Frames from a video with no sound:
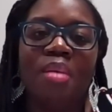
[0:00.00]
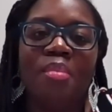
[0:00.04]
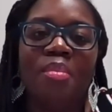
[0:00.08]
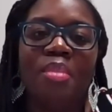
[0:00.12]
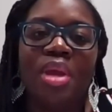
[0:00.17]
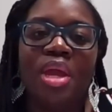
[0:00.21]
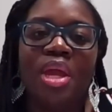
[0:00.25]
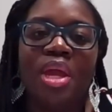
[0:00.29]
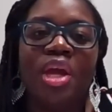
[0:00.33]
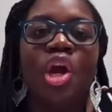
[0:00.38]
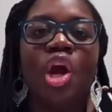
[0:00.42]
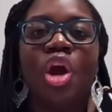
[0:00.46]

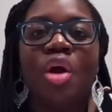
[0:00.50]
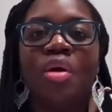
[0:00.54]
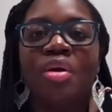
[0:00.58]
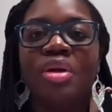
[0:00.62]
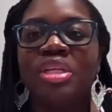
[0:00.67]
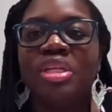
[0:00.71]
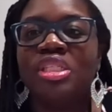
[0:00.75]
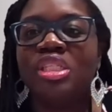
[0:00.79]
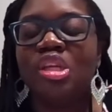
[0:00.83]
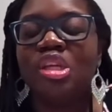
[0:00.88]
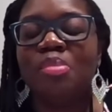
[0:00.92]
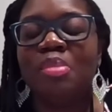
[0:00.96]

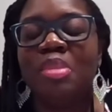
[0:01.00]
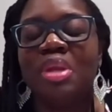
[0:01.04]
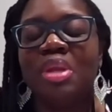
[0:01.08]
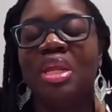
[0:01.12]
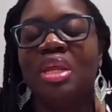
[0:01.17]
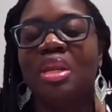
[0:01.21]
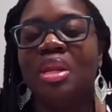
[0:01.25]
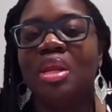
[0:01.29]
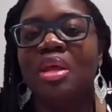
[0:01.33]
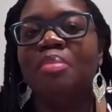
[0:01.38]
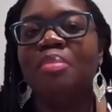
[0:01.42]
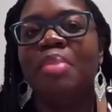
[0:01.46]
encourage them and
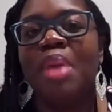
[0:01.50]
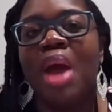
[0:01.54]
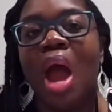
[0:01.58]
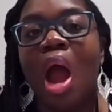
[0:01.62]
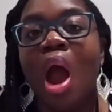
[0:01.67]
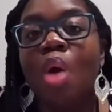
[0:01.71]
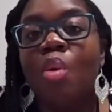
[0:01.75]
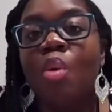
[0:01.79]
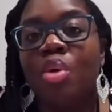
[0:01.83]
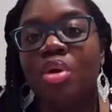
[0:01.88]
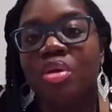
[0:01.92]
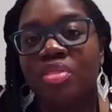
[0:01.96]

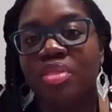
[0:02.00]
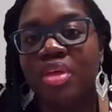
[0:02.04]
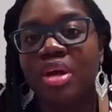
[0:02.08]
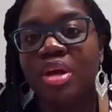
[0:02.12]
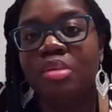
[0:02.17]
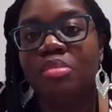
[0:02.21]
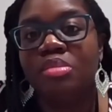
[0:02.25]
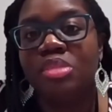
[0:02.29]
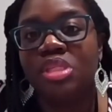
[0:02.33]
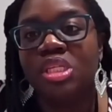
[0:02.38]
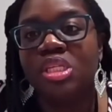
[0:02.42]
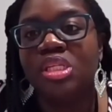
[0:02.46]
empower
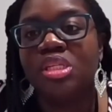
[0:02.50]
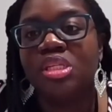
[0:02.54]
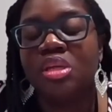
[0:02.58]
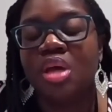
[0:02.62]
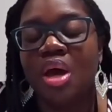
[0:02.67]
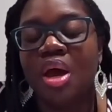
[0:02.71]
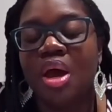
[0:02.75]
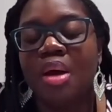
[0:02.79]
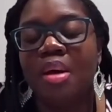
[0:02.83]
them to